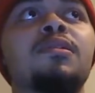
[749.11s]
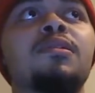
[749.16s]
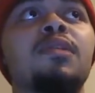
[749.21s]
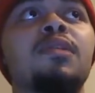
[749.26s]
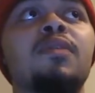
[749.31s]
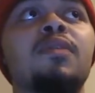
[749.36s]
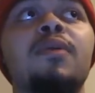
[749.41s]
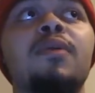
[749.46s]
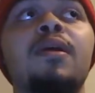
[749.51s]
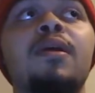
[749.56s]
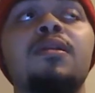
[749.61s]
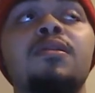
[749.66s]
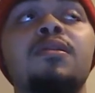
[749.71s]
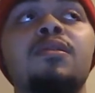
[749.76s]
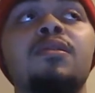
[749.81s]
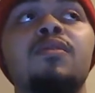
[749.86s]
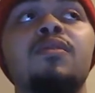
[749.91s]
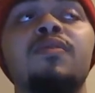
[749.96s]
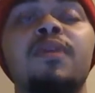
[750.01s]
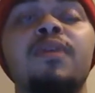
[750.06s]
Seth Rollins is
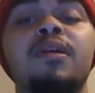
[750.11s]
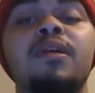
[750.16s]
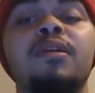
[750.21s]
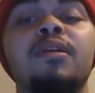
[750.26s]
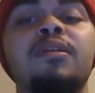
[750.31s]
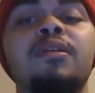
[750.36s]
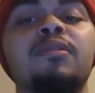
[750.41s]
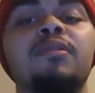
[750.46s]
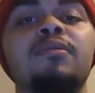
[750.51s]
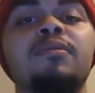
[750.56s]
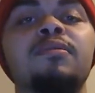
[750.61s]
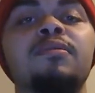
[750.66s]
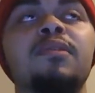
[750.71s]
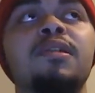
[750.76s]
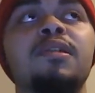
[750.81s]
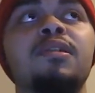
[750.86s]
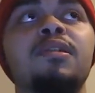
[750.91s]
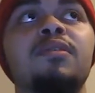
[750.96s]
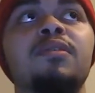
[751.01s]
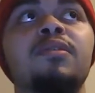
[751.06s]
so fucking good.
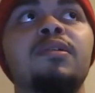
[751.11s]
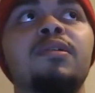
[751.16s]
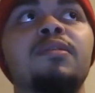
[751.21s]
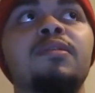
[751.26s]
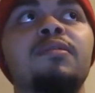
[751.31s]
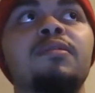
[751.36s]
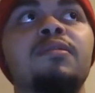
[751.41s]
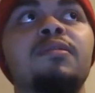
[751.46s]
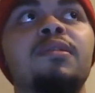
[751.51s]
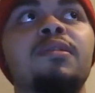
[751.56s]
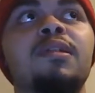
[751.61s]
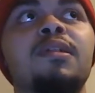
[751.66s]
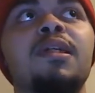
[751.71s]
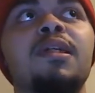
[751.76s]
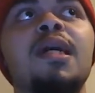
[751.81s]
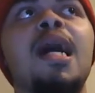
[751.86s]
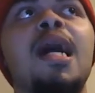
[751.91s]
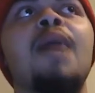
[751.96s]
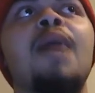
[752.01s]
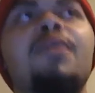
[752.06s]
He's so good.
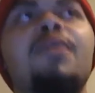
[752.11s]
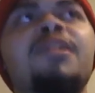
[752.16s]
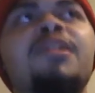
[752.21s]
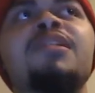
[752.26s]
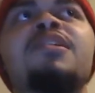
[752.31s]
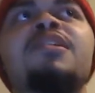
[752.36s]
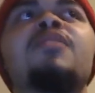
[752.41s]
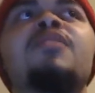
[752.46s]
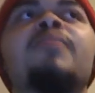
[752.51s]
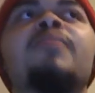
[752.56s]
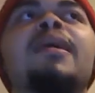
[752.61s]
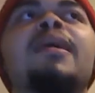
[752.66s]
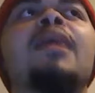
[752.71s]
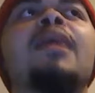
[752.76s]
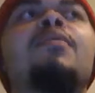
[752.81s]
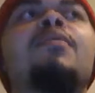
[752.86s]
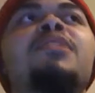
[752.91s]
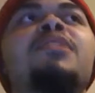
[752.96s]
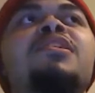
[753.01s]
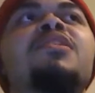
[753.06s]
I wish he still, man.
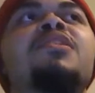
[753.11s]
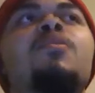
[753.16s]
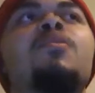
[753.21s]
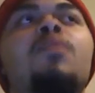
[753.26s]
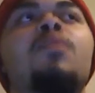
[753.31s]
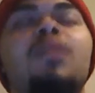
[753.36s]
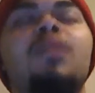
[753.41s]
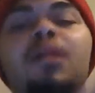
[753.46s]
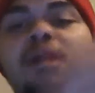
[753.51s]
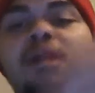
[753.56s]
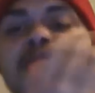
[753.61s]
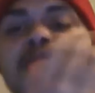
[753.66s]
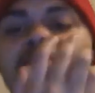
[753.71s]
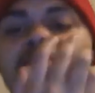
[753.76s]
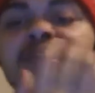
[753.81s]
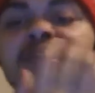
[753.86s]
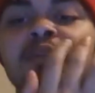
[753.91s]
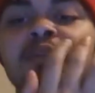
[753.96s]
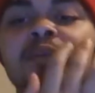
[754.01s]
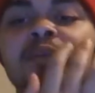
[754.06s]
I wish he still wore the
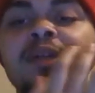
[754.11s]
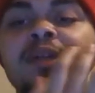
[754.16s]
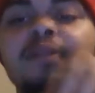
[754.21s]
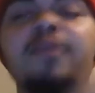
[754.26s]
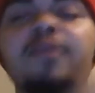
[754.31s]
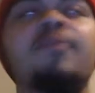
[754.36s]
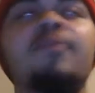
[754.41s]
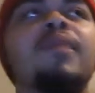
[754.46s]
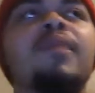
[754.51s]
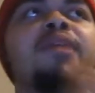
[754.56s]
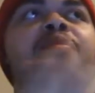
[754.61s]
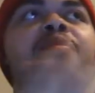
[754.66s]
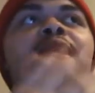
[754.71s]
gloves though when he when he,